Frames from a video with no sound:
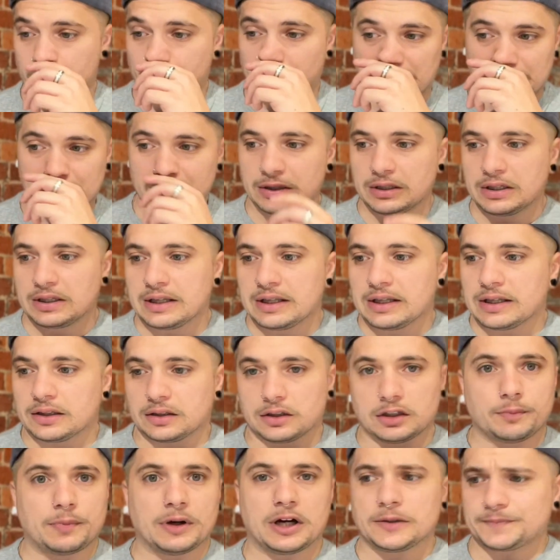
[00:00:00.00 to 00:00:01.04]
But
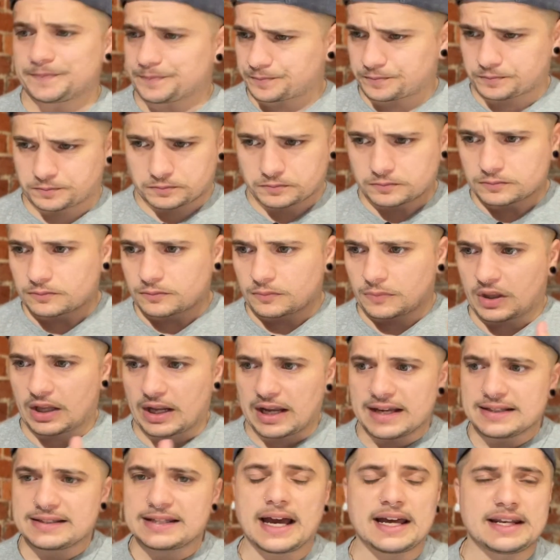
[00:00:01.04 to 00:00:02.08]
Libba
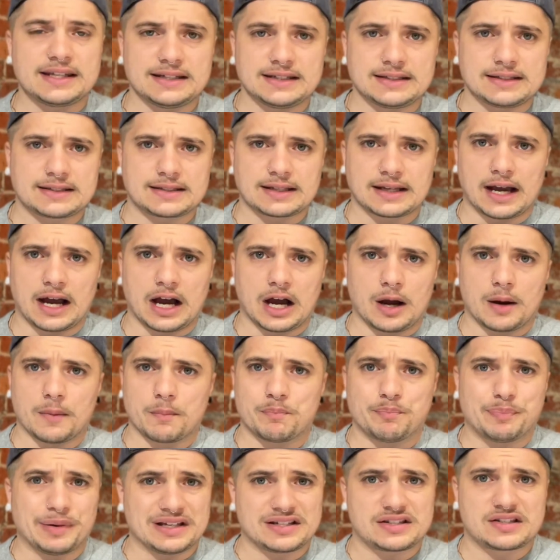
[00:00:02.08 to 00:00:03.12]
has had his
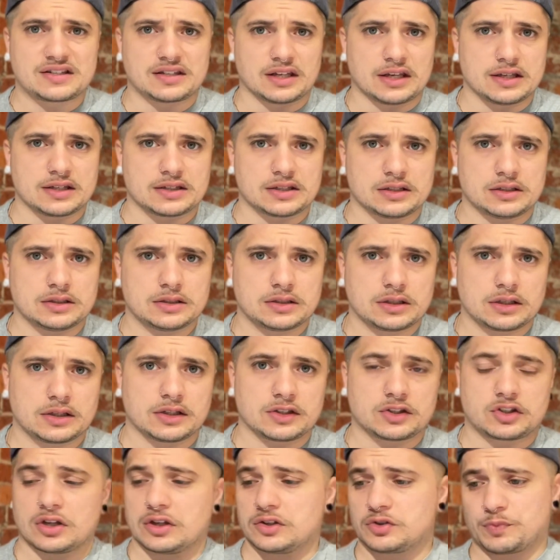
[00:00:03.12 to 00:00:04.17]
best season,
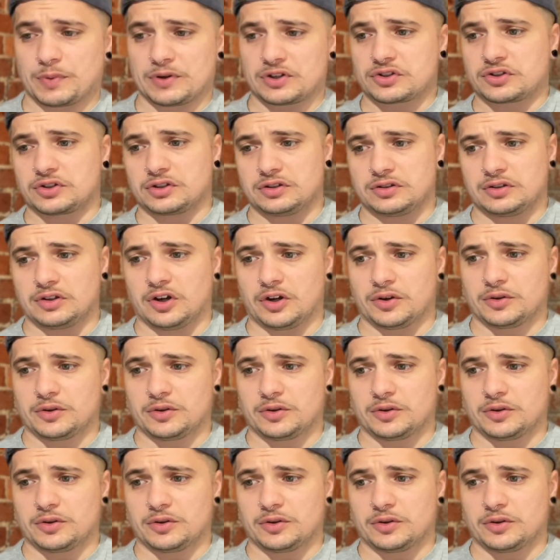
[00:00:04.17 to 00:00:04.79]
especially,